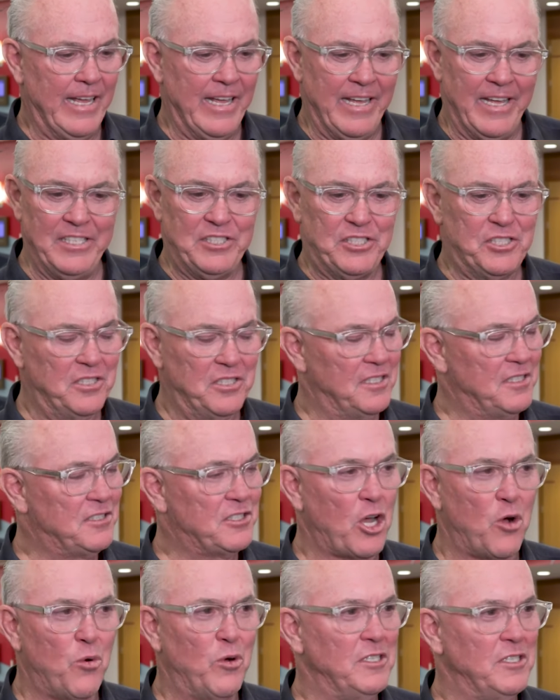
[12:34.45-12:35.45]
It's
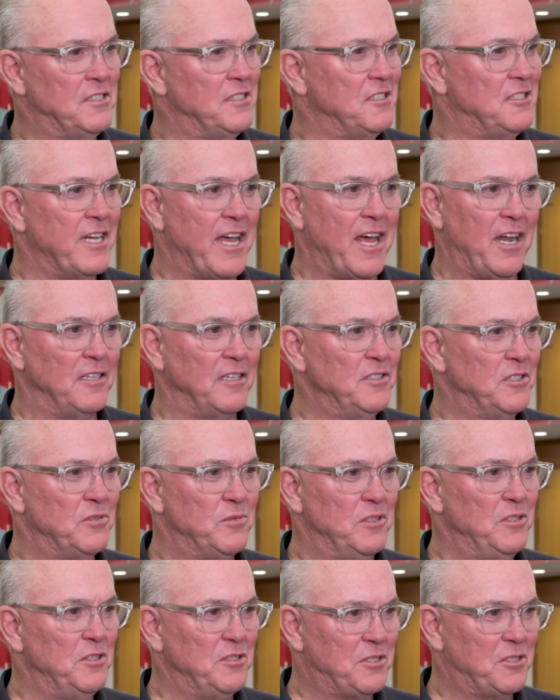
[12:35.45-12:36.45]
it's always a challenge
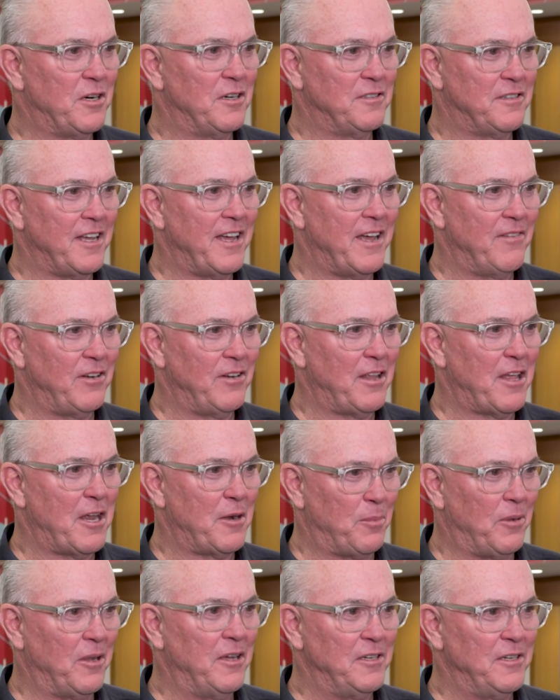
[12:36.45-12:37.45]
when you start to have a lot
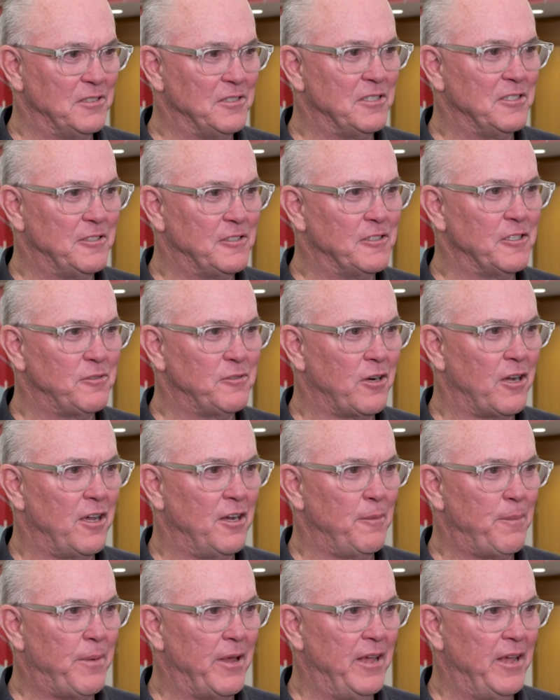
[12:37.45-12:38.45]
of players that you're
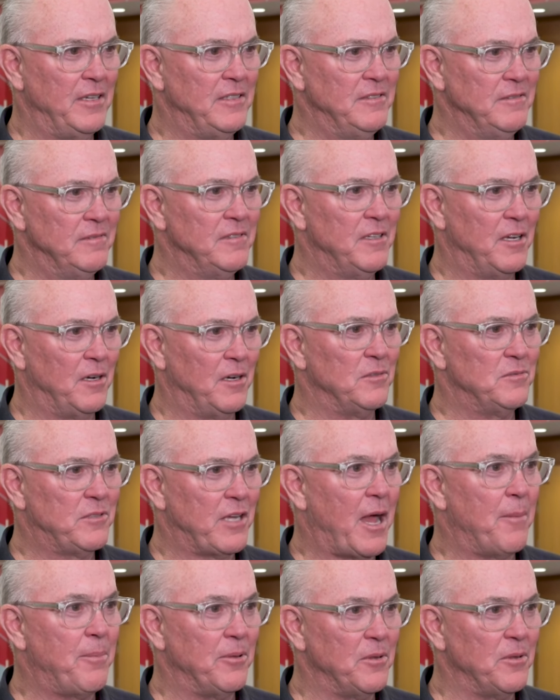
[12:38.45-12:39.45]
trying to pay, you know,
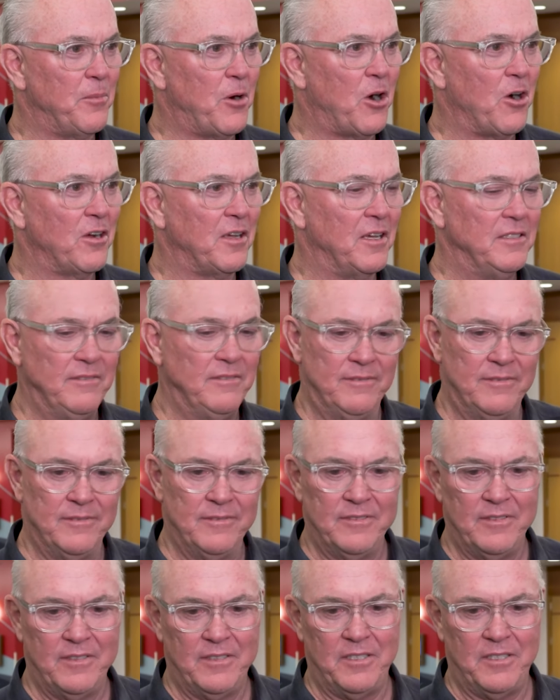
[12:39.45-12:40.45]
top of the market.
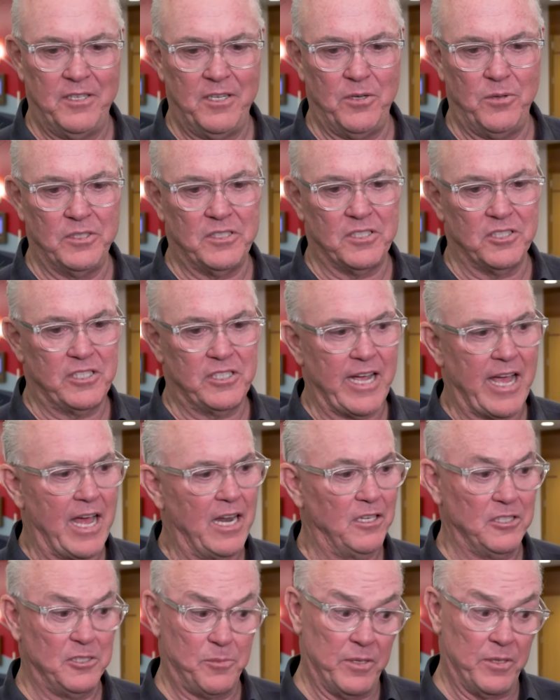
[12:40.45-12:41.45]
You know, it's a
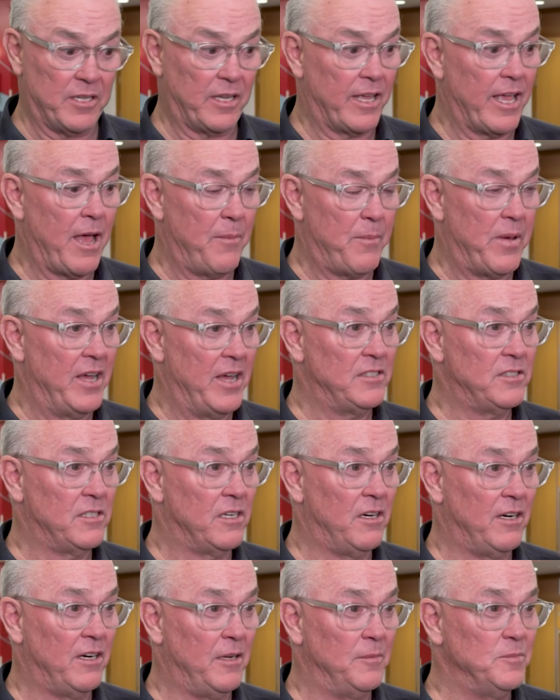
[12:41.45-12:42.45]
challenge, but the cap has
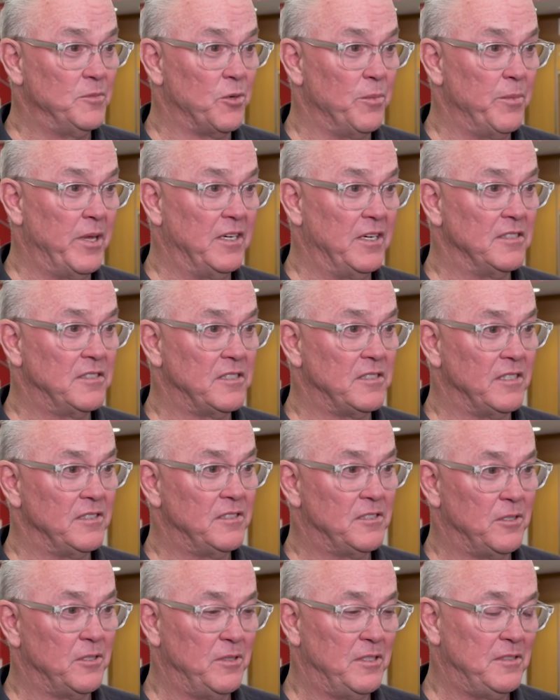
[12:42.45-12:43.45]
gone up tremendously.
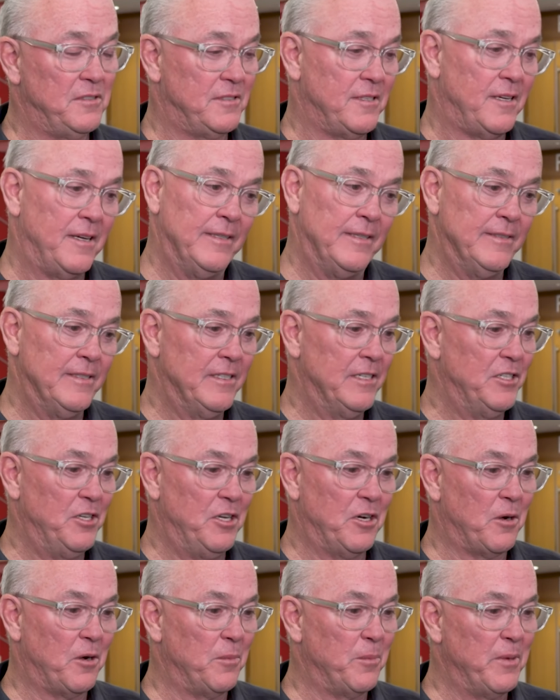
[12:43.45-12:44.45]
So it's, uh,
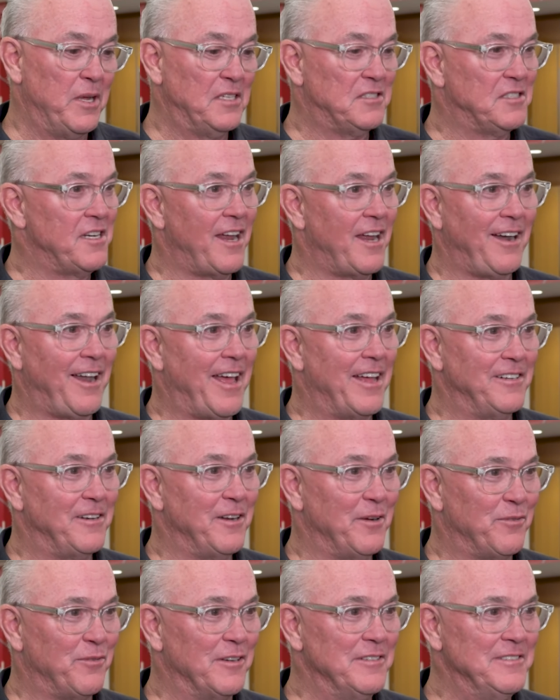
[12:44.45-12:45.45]
you know, to me, it's not a lot
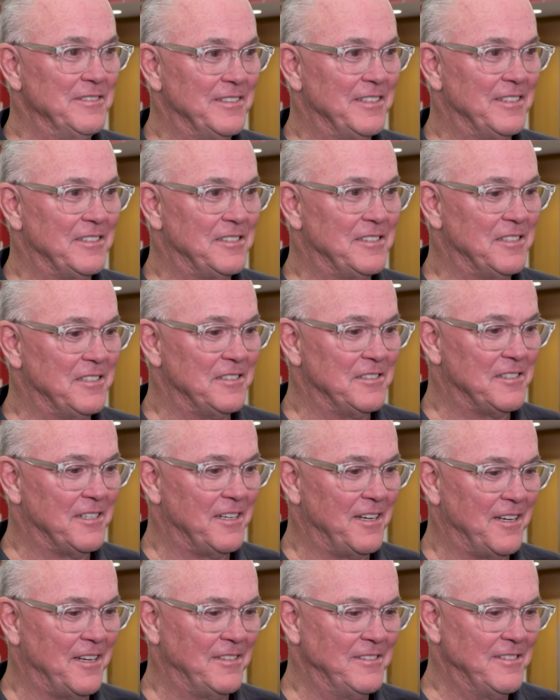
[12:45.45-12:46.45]
different. It's just,
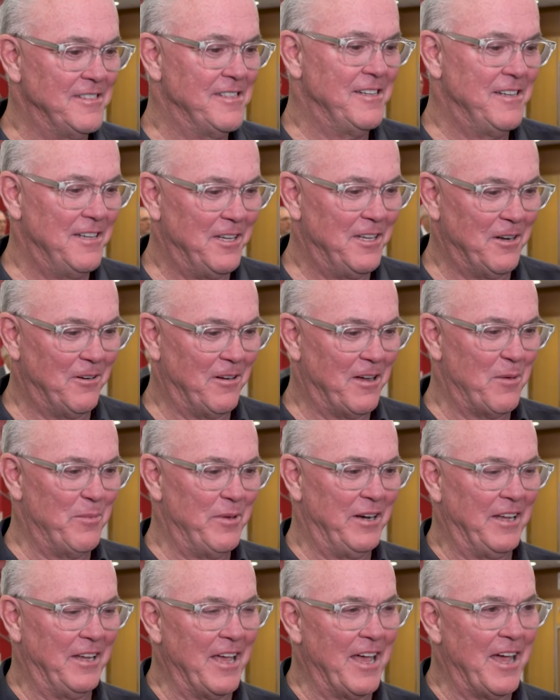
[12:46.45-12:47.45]
uh, you know, how
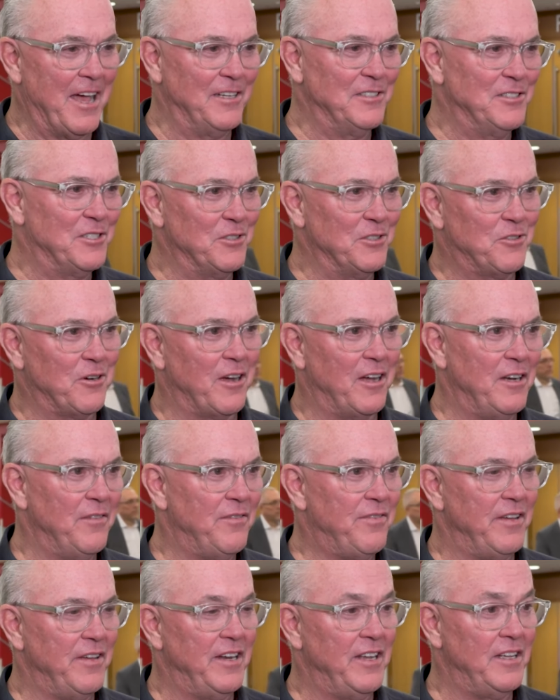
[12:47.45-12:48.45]
many guys you're trying to
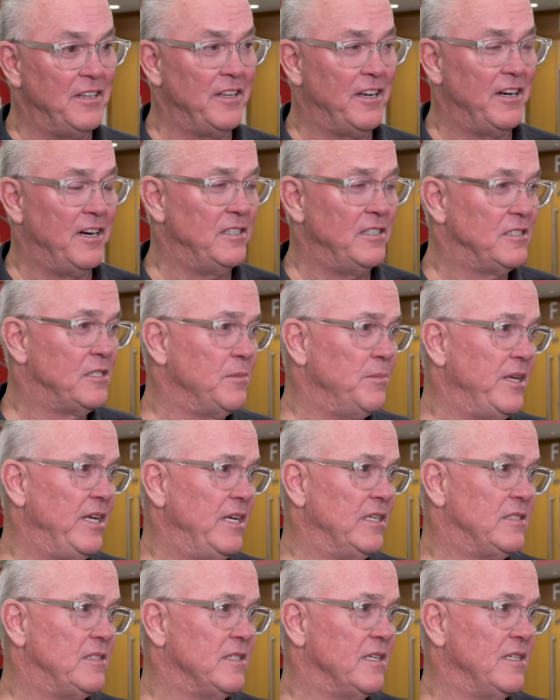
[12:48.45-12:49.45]
fit in there, and to me,
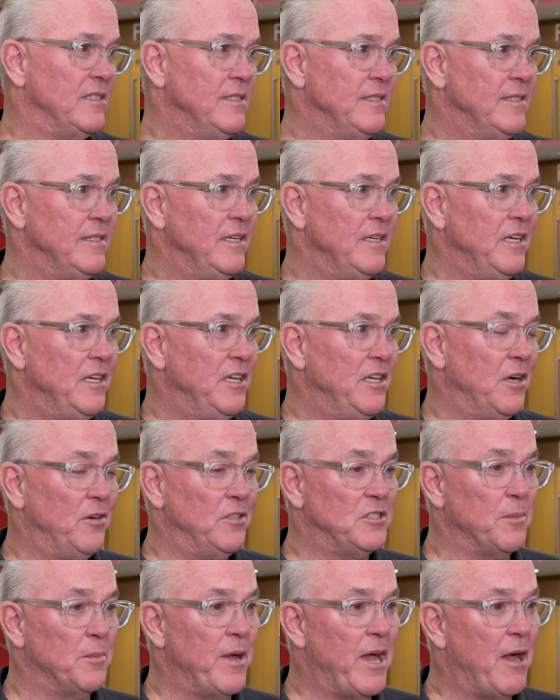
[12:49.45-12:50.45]
it's a, you know,
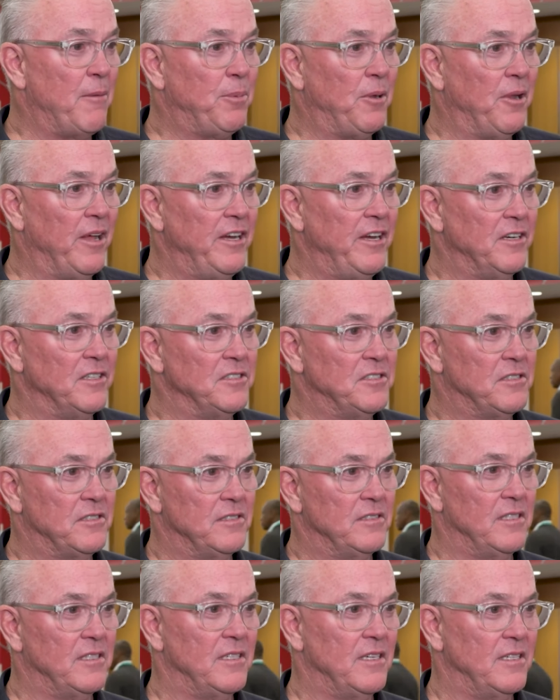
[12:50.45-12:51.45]
it's about players.
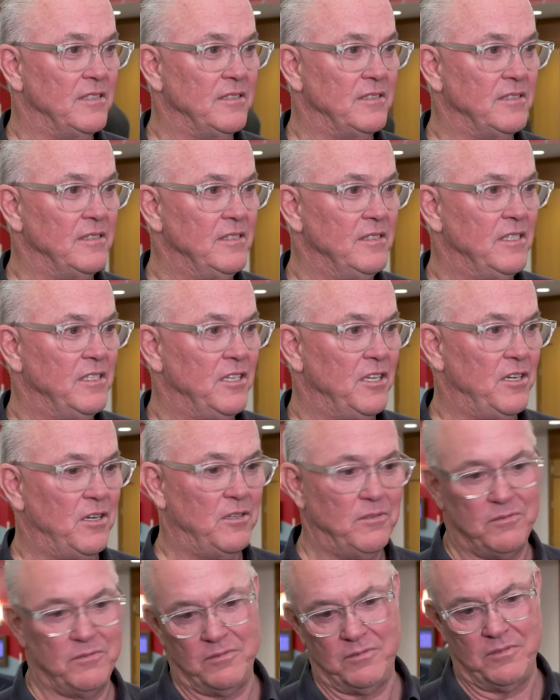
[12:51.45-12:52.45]
Uh, you know,
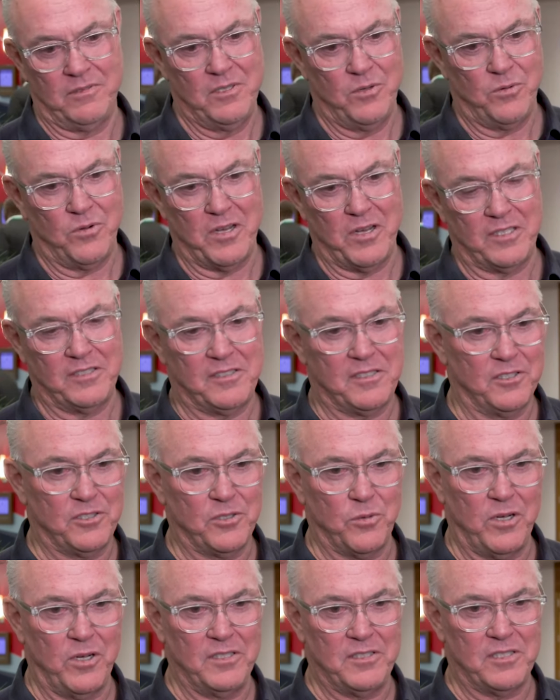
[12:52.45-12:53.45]
we had a
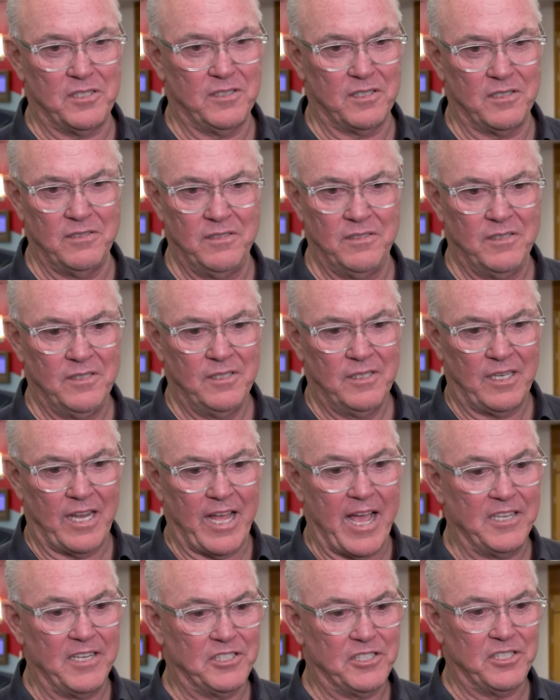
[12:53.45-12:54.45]
situation
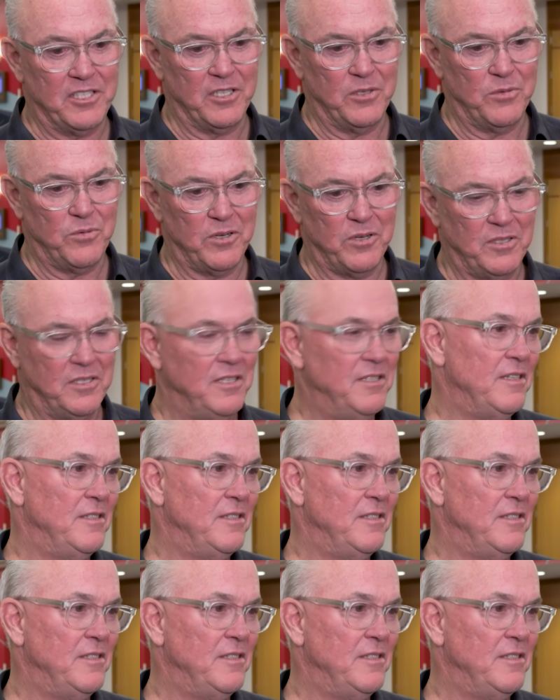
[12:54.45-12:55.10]
last year where